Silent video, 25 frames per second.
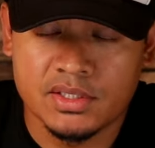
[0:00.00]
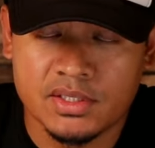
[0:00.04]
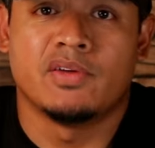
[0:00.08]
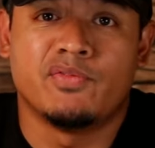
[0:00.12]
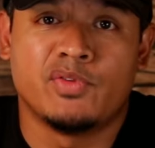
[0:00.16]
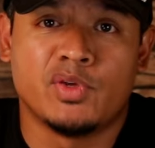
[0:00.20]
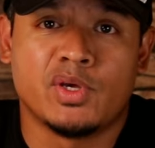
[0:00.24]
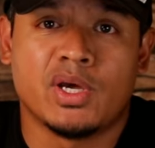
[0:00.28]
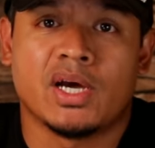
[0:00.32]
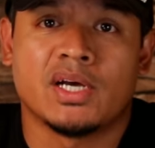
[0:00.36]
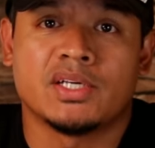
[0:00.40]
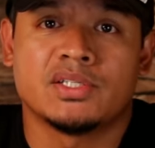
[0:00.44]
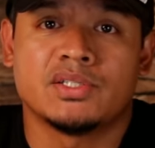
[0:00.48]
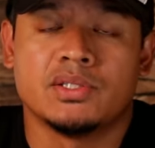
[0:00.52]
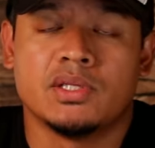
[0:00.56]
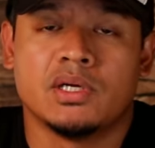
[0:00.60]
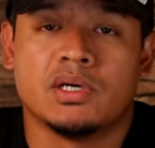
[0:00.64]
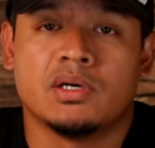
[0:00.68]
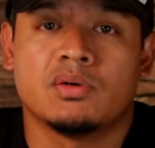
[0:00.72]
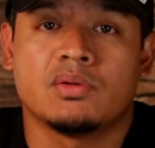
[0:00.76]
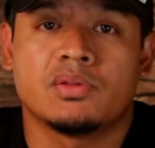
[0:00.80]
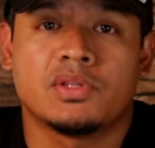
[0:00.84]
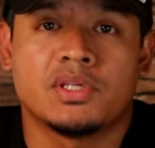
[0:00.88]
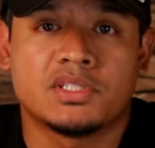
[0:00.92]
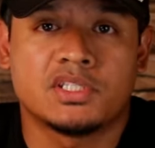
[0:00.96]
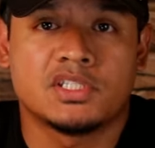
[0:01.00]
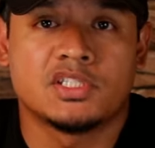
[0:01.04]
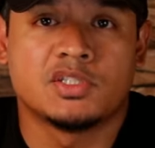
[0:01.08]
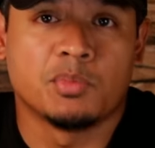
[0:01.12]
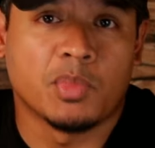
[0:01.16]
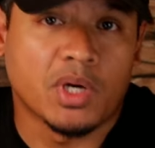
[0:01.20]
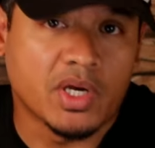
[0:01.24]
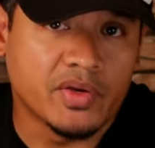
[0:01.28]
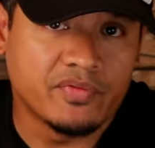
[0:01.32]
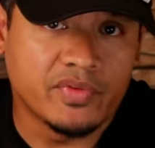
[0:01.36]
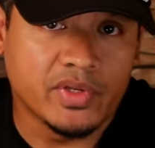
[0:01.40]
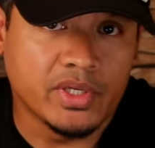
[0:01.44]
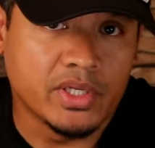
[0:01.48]
If you guys know, this is
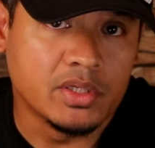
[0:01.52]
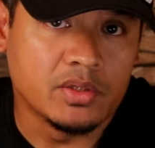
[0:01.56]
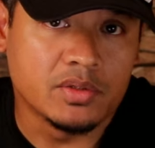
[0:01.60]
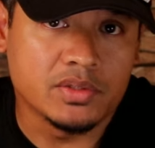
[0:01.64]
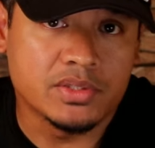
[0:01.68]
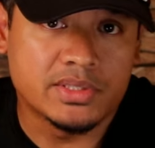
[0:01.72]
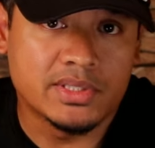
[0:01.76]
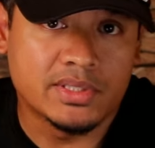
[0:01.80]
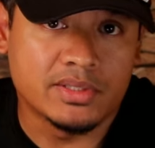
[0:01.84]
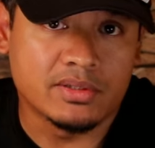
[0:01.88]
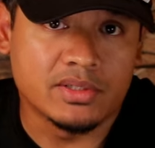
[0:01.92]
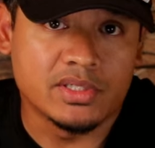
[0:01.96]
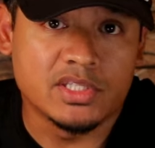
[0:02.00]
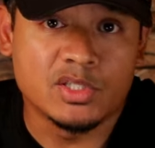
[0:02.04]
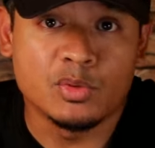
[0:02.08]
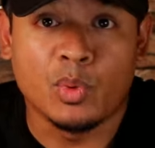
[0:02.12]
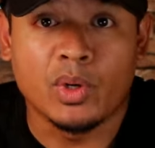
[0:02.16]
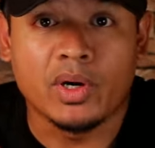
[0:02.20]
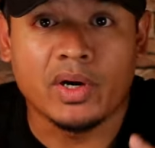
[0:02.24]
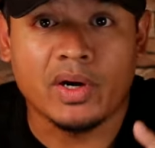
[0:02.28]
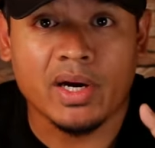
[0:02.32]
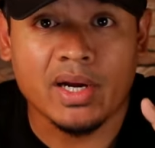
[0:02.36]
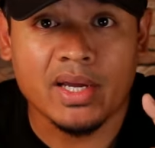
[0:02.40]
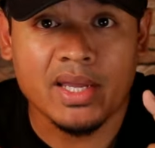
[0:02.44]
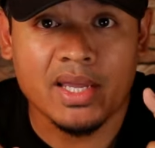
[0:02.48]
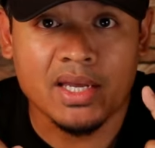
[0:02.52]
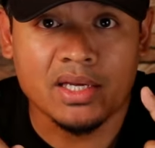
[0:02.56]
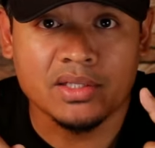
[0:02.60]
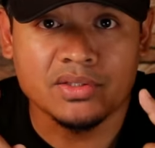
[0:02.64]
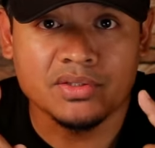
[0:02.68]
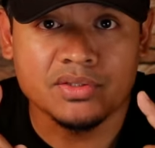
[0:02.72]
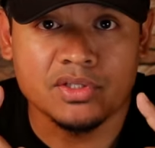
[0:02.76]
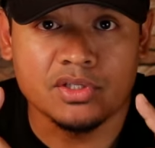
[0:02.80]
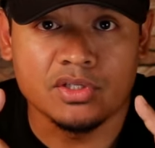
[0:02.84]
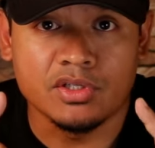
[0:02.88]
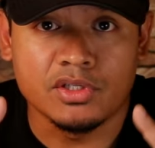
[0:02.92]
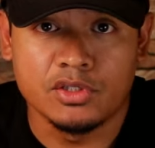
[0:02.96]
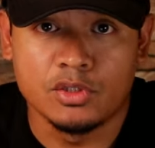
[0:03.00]
my video series where I
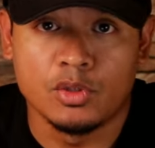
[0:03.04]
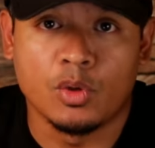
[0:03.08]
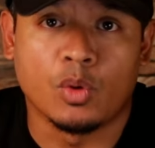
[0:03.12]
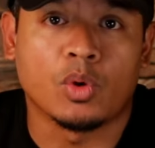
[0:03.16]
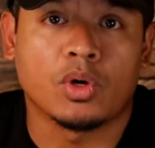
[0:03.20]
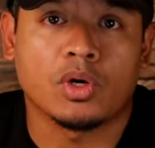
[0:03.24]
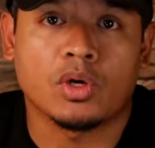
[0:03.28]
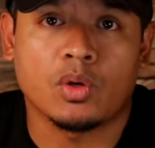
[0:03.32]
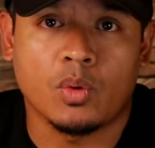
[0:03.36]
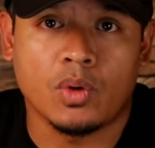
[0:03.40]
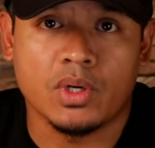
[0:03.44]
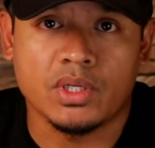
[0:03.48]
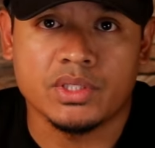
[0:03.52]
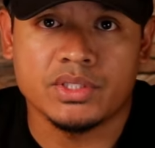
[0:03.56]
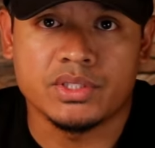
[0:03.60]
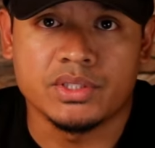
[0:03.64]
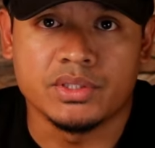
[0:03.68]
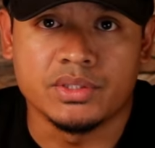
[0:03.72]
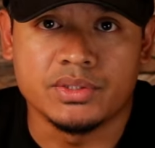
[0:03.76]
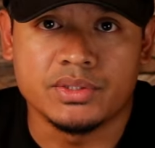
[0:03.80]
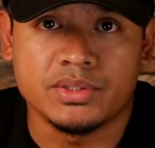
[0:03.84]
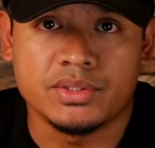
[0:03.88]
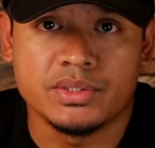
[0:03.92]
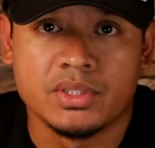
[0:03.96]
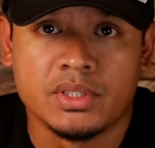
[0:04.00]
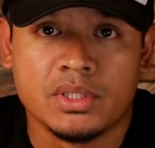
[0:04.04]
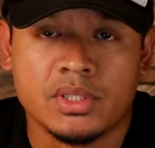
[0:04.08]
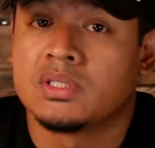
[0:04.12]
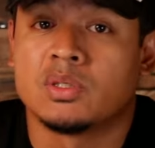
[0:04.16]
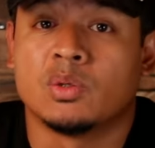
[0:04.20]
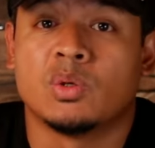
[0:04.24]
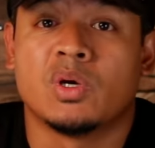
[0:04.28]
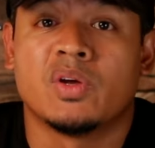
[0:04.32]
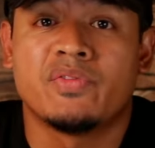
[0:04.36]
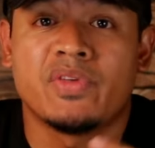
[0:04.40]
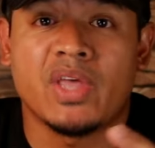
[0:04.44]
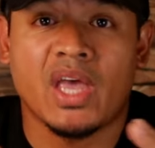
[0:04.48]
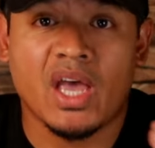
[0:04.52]
answer your questions.
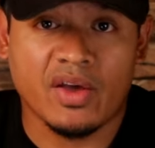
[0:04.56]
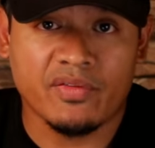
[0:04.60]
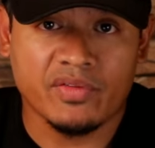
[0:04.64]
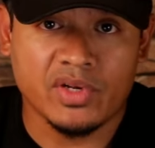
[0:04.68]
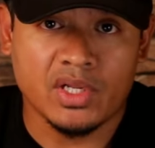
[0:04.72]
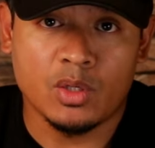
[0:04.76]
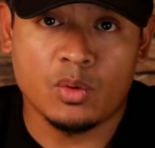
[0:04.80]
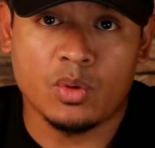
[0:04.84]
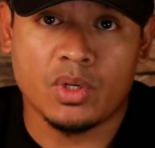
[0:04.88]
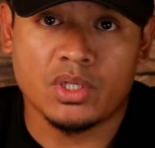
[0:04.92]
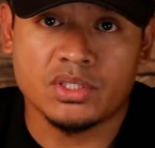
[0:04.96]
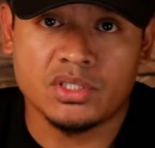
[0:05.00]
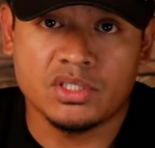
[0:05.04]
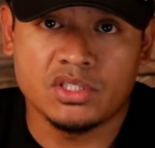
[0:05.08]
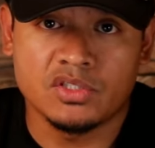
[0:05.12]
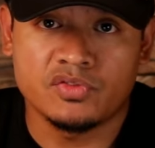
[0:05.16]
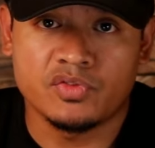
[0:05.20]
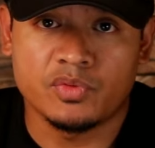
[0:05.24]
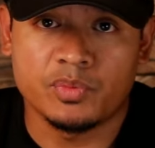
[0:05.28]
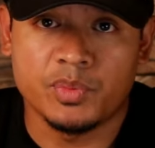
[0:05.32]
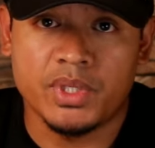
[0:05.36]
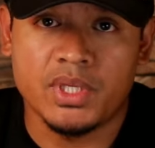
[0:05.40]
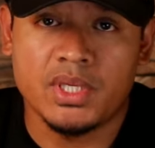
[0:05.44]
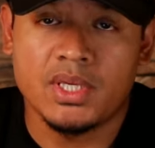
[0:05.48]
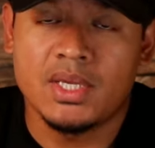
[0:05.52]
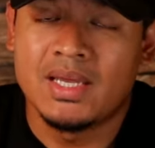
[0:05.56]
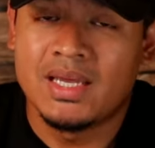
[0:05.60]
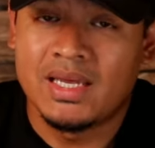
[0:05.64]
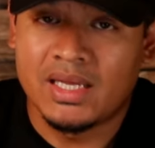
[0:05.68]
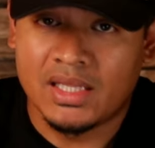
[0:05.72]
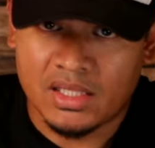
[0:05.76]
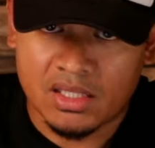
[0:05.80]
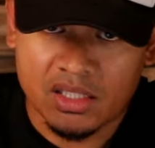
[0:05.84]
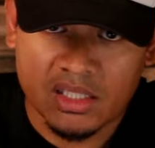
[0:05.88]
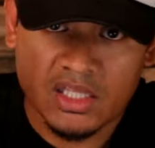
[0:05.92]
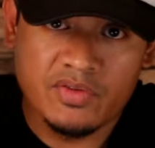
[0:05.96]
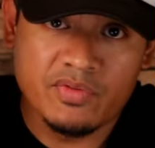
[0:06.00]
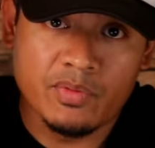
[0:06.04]
So if you have any questions for me,
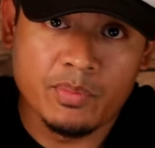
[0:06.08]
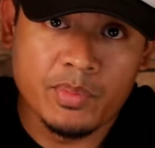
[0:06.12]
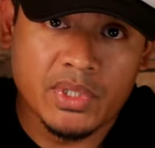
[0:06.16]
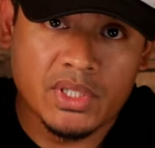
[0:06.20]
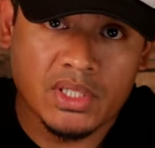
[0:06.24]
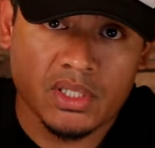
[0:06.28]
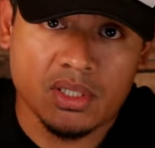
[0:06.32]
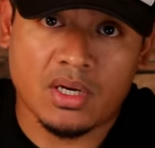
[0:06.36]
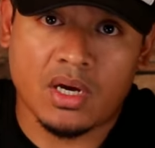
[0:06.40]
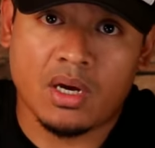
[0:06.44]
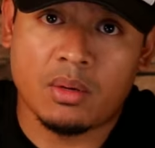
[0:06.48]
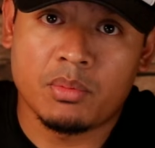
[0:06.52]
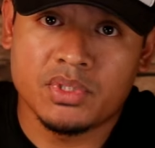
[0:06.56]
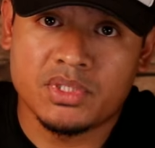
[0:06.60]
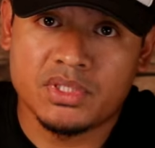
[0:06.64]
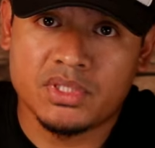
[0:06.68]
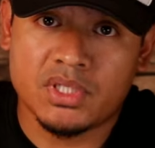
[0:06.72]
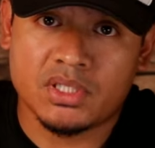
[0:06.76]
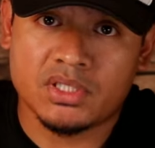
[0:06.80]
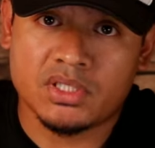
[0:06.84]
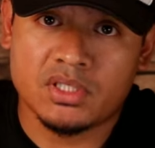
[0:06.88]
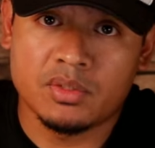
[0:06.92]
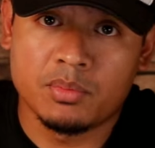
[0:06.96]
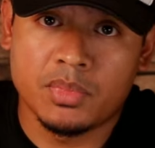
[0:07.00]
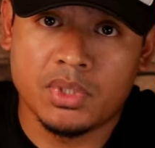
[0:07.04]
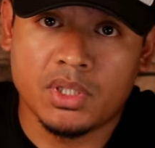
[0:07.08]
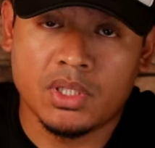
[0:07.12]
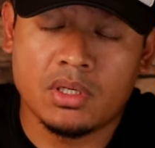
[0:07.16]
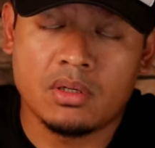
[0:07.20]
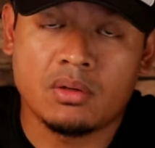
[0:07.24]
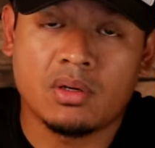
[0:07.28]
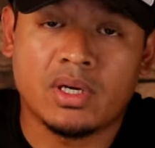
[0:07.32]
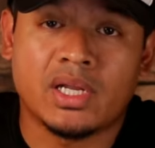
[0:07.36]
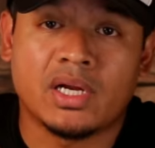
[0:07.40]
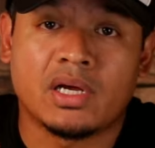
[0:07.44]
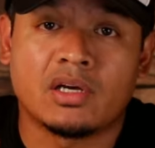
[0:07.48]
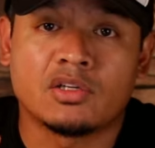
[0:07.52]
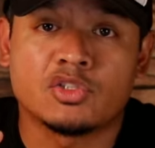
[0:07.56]
leave them in the comments section
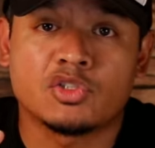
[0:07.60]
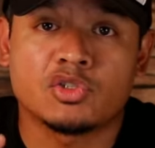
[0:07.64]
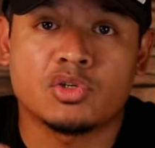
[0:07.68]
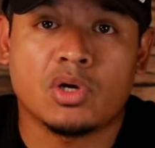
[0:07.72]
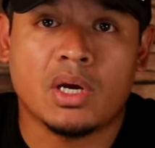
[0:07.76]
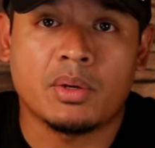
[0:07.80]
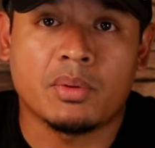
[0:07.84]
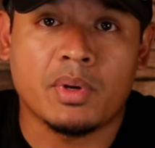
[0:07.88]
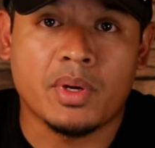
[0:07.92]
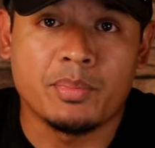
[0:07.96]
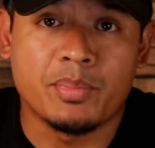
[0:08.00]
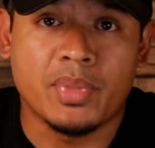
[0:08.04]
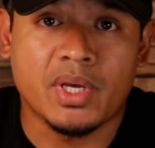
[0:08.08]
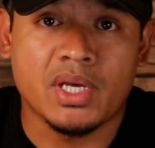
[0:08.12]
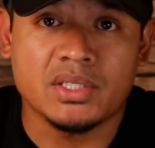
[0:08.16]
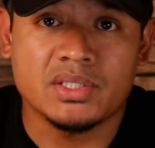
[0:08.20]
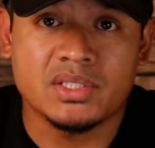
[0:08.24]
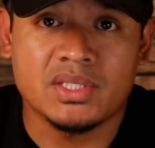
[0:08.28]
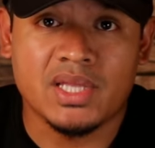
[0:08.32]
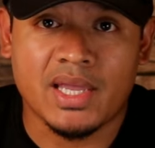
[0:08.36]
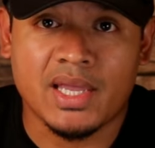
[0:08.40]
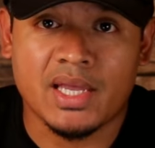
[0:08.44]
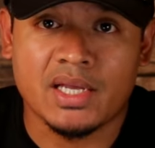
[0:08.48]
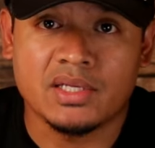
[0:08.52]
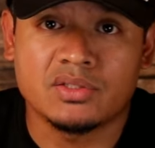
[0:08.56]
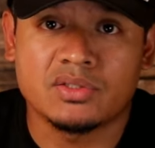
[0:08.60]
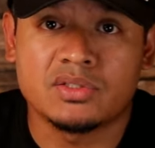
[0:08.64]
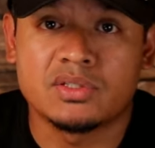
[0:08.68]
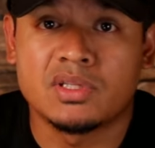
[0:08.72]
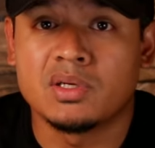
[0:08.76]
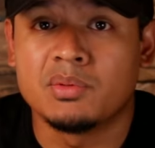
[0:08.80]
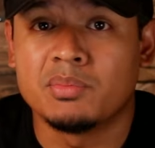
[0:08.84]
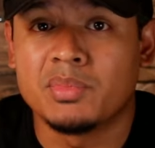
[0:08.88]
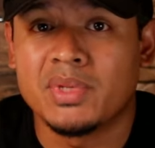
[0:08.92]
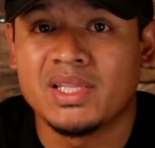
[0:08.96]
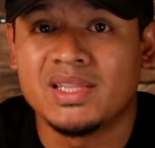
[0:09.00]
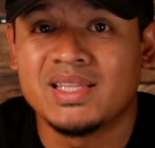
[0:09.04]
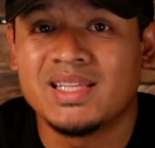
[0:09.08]
below, and I'll try my best to answer
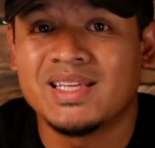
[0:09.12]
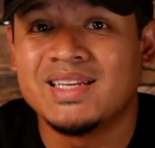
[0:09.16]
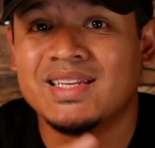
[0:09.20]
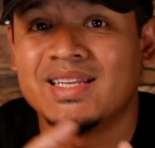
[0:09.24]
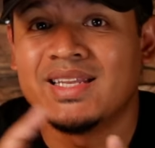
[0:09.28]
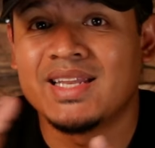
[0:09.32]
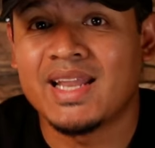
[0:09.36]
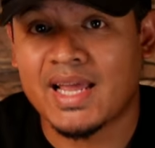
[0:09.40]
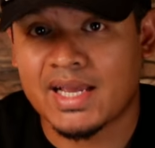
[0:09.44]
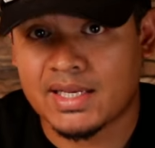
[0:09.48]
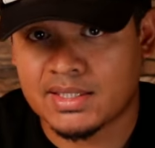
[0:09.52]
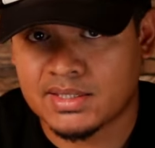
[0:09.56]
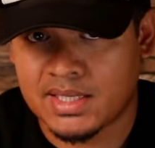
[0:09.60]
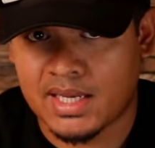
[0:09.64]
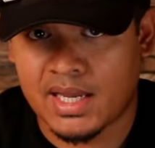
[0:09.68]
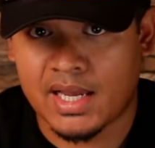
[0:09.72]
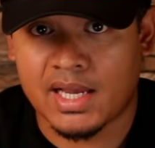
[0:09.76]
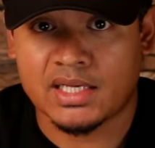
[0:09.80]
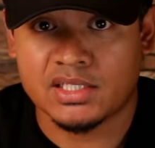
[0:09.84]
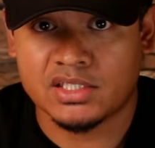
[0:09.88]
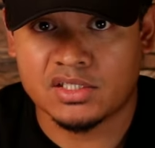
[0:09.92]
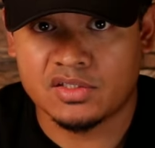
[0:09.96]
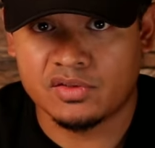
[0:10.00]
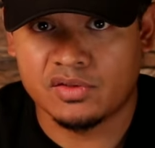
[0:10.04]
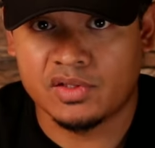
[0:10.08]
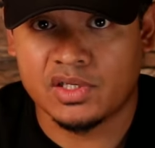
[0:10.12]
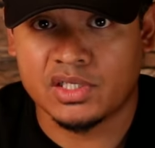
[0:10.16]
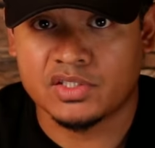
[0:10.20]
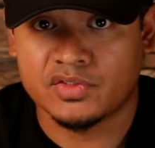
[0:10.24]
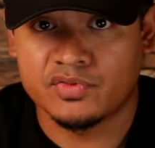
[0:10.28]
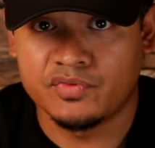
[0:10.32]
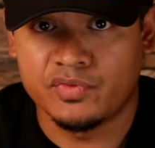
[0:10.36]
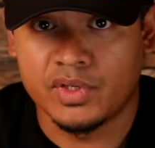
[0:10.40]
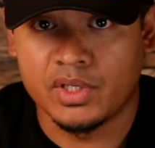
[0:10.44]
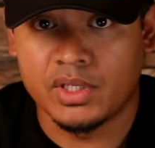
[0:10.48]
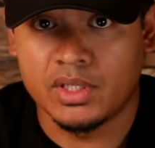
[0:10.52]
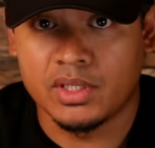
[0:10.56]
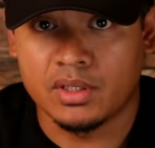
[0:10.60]
them in the next Ask Flexx
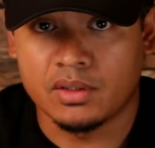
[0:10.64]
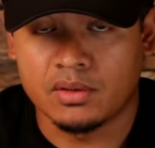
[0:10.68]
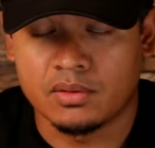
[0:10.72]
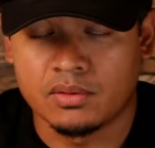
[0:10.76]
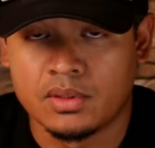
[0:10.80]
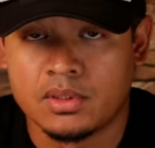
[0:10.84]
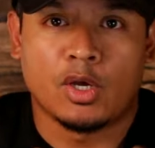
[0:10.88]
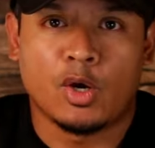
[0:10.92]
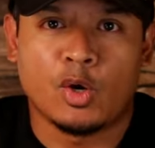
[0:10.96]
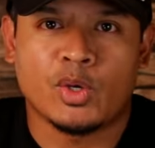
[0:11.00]
video.